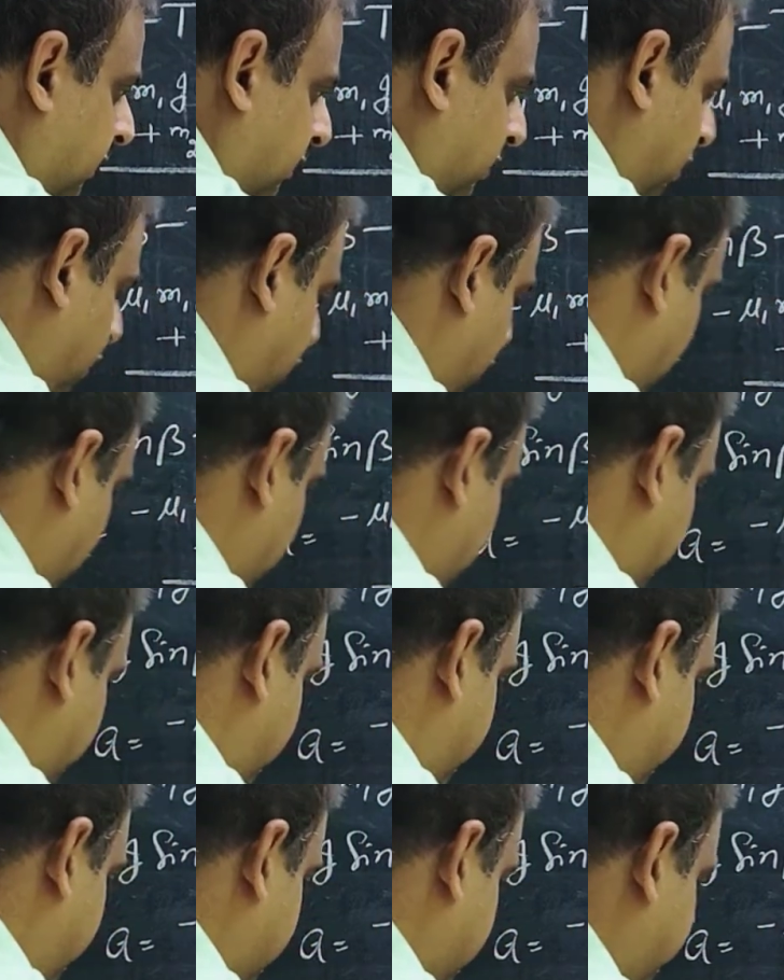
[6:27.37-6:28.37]
whole
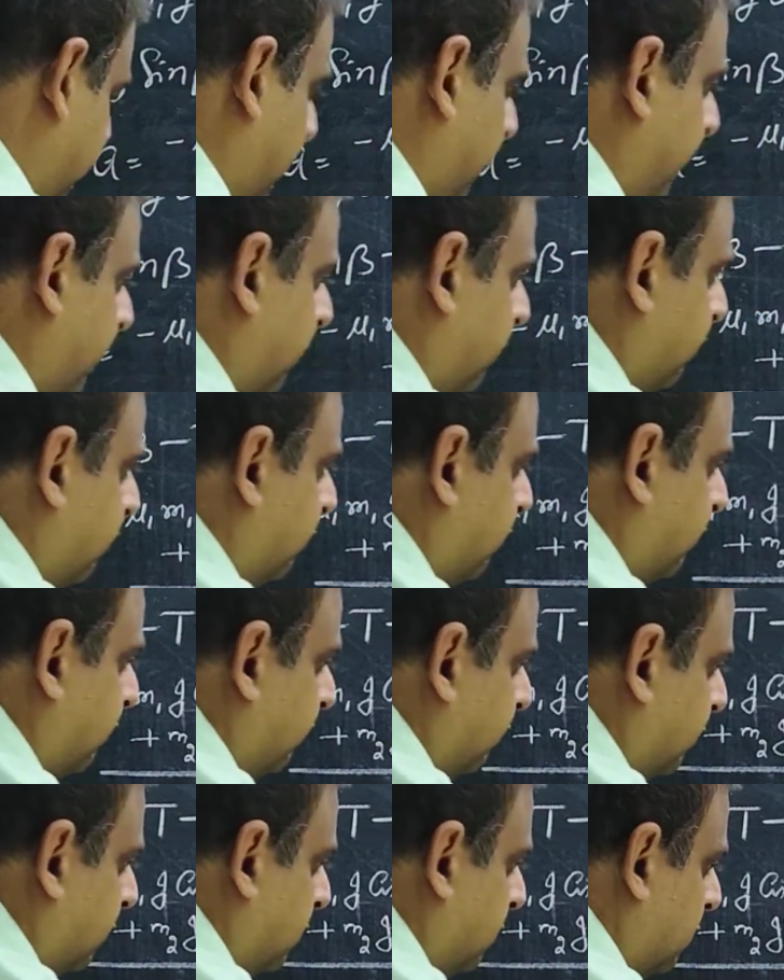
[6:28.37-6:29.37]
multiplied
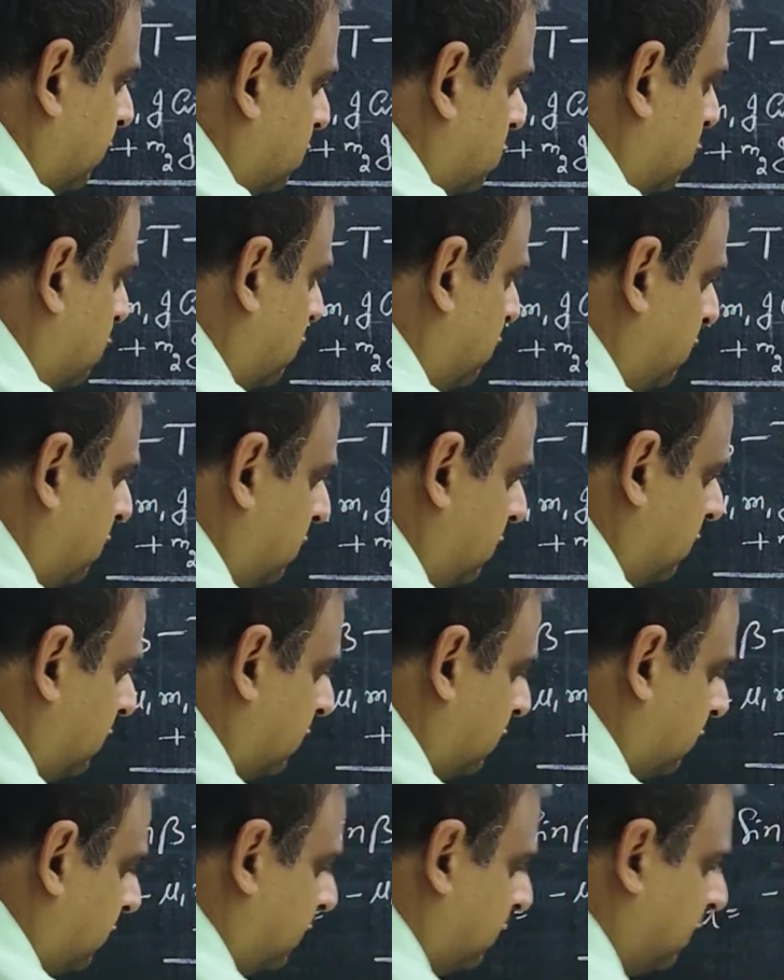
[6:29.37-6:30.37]
with the g
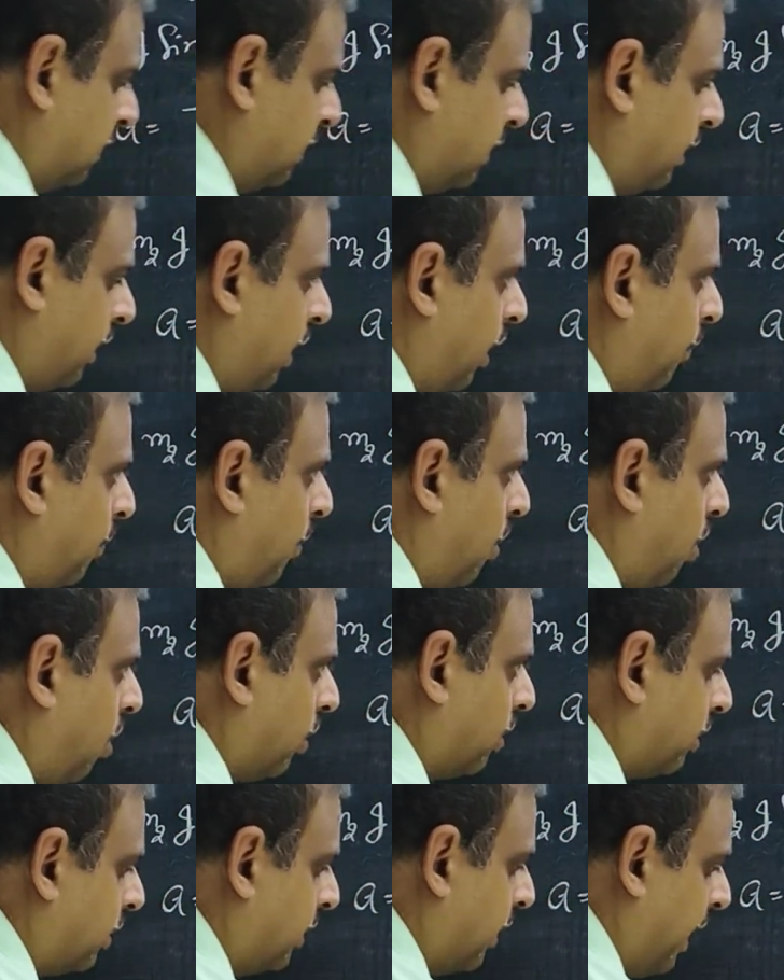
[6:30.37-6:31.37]

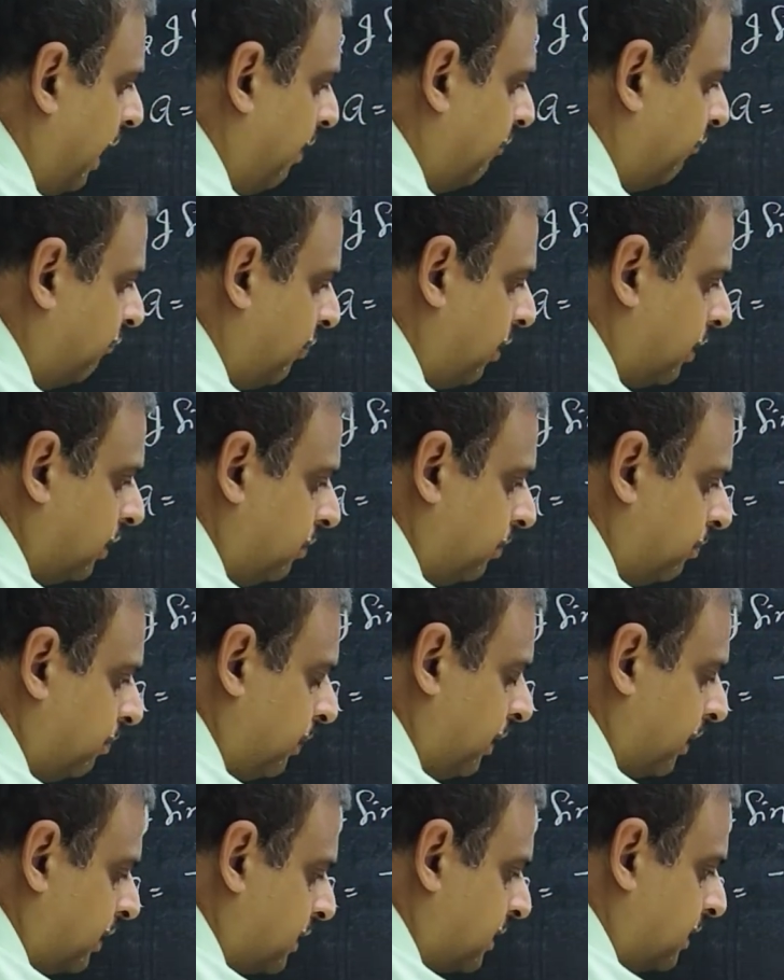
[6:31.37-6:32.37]
upon m1
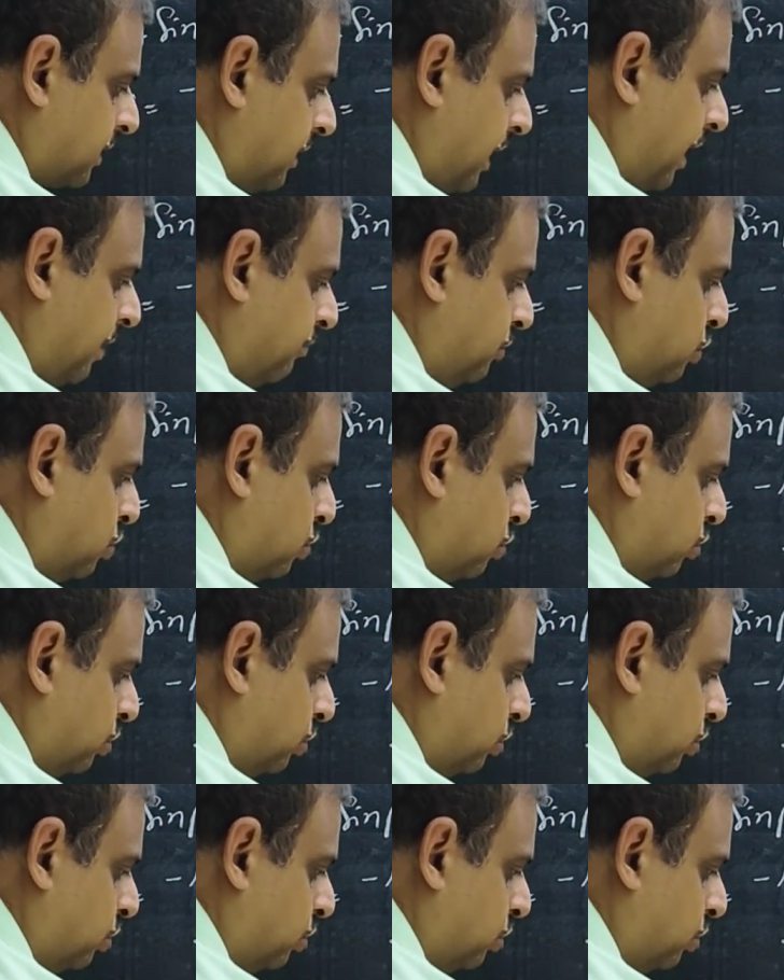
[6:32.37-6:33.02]
plus m2.